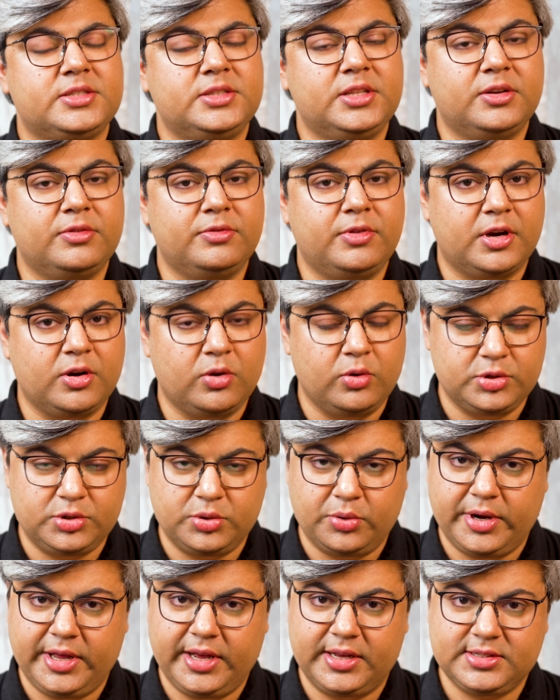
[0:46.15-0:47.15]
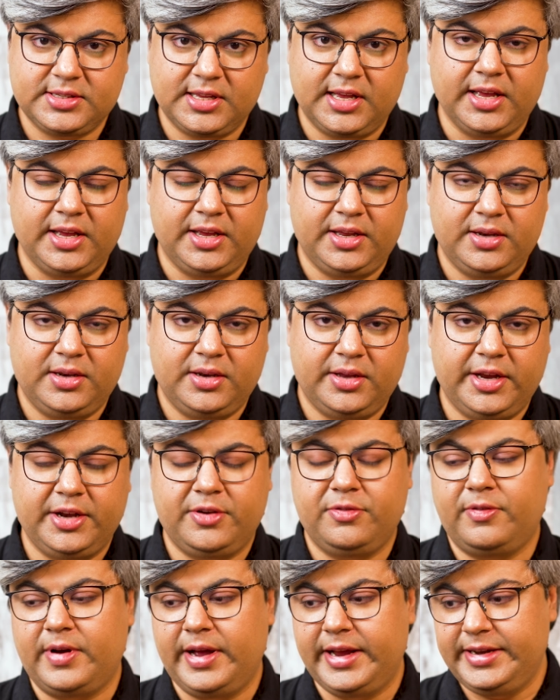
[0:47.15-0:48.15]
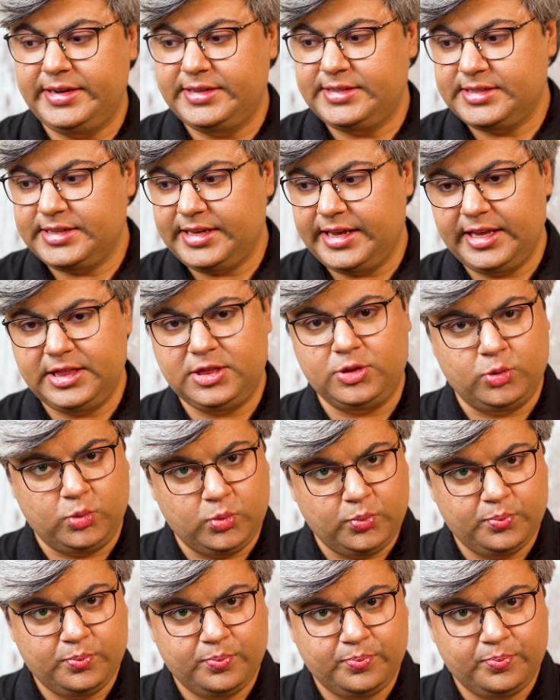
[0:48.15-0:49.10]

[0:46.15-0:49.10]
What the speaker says: the Virgo zodiac sign, it finds Ketu.